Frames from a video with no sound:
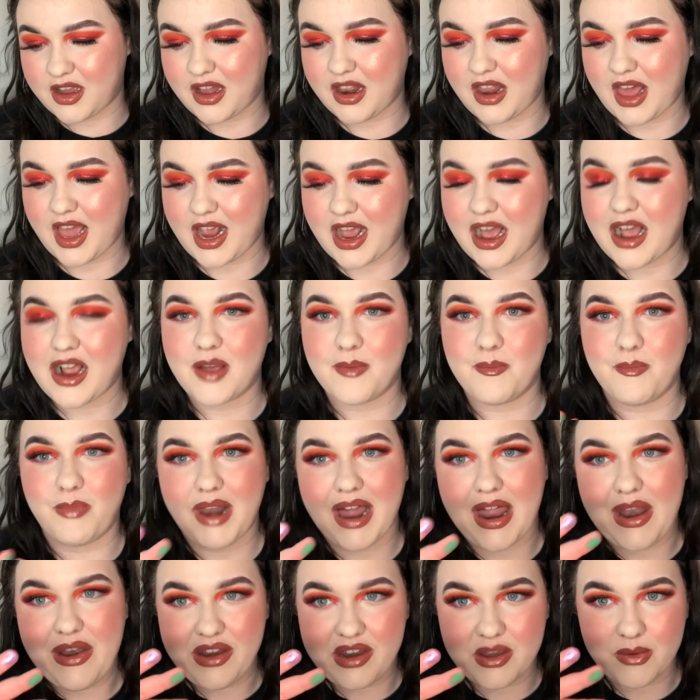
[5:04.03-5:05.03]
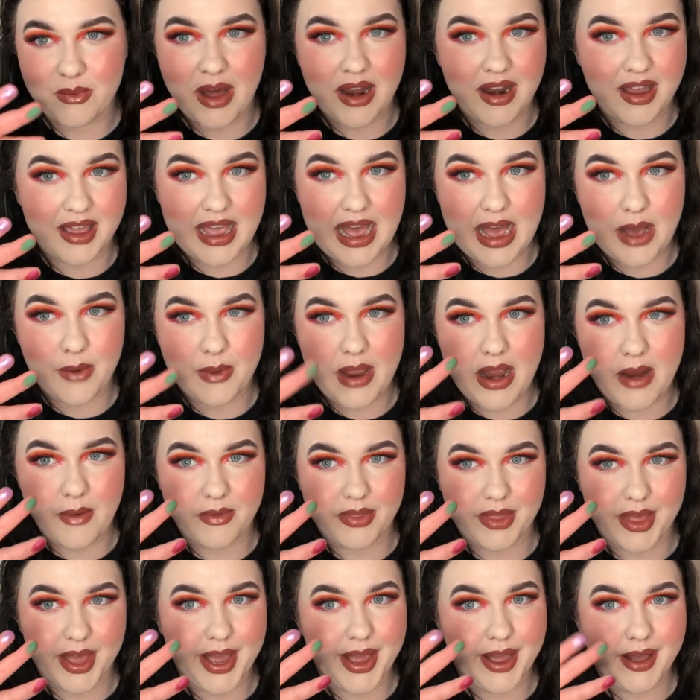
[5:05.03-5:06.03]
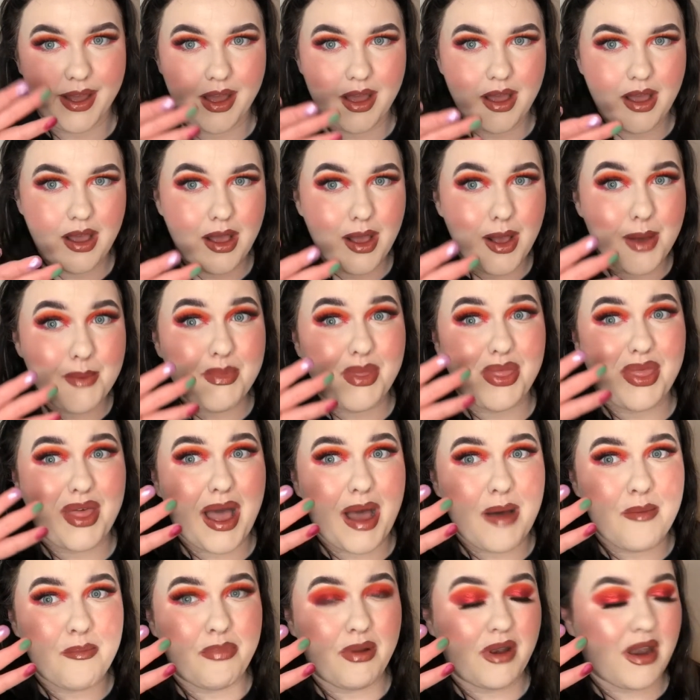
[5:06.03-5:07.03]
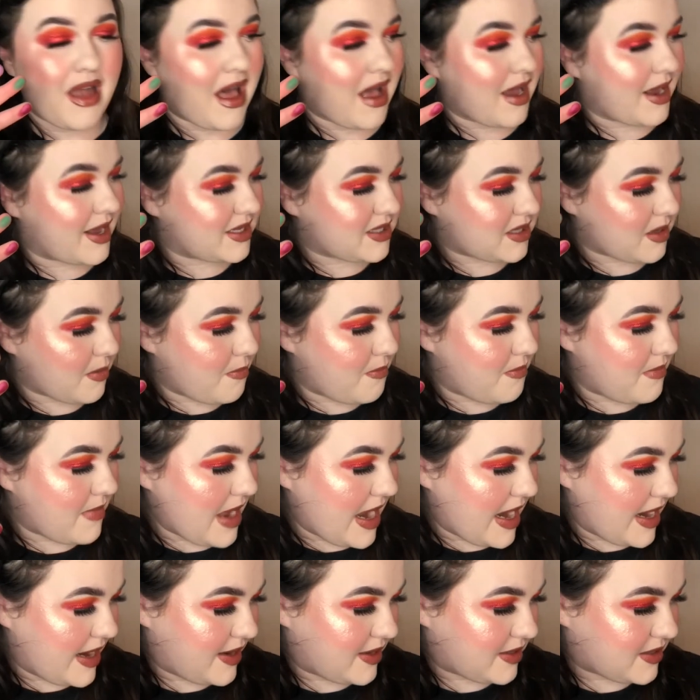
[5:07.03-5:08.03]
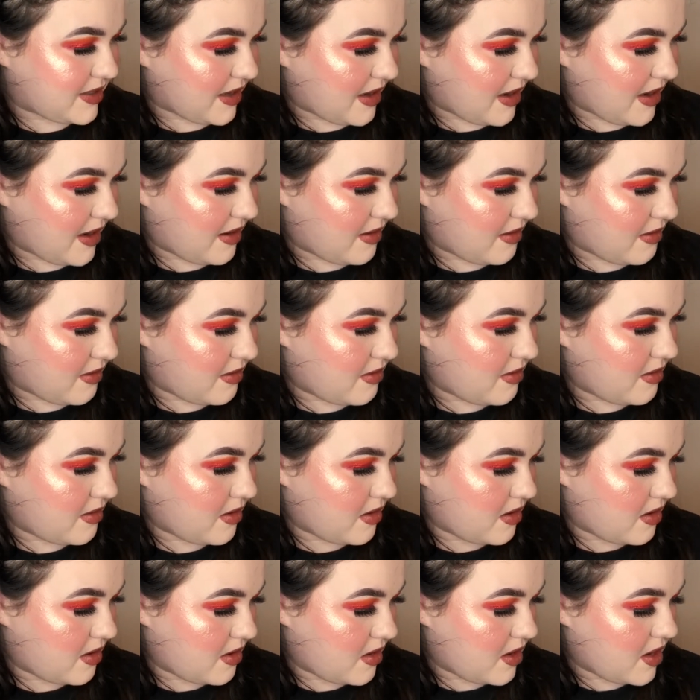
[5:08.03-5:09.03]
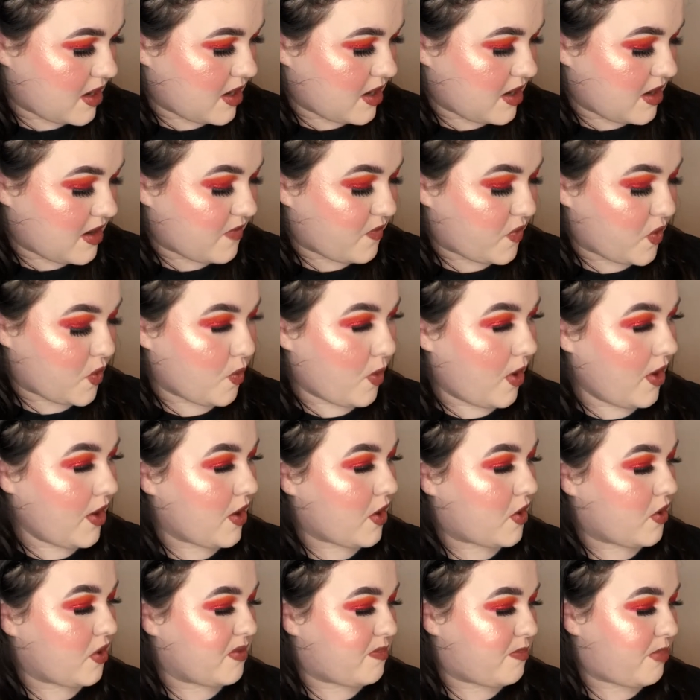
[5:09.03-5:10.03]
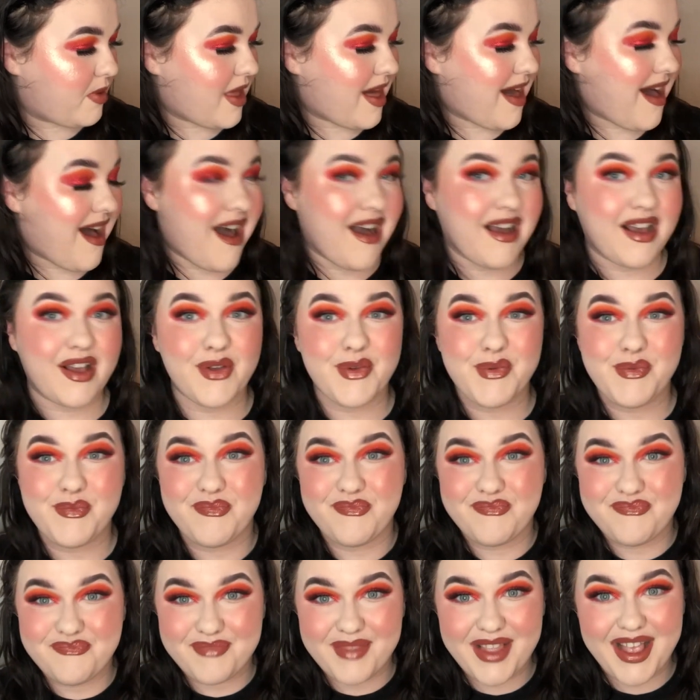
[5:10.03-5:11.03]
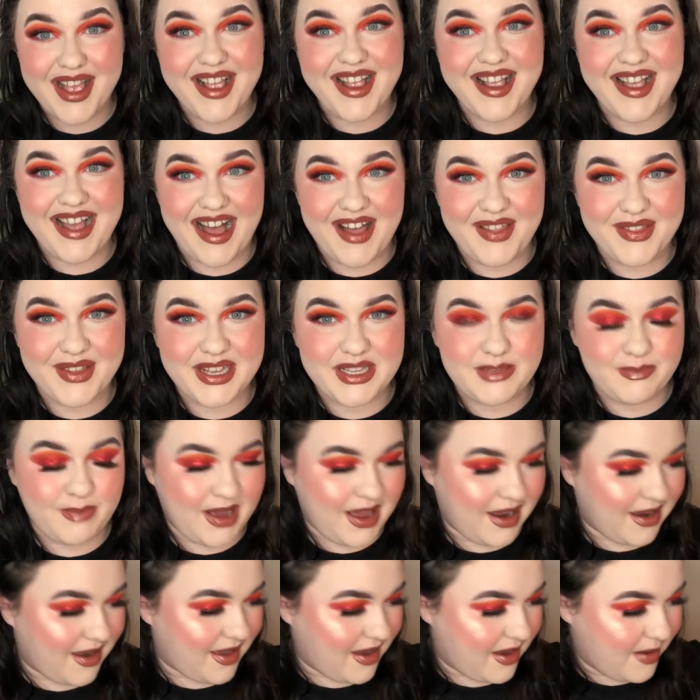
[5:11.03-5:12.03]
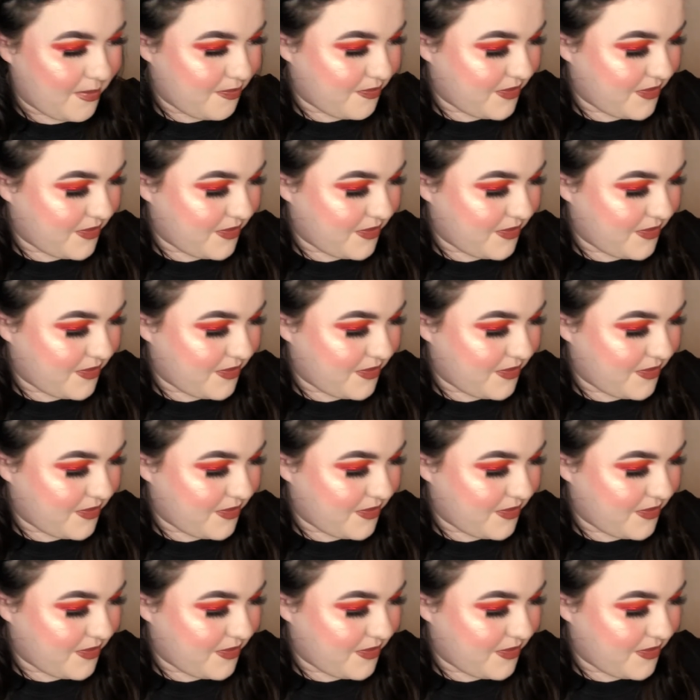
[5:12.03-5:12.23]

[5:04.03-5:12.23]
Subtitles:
like I can blend it well and get away with it. But that black is amazing. If you want a good black, get this palette.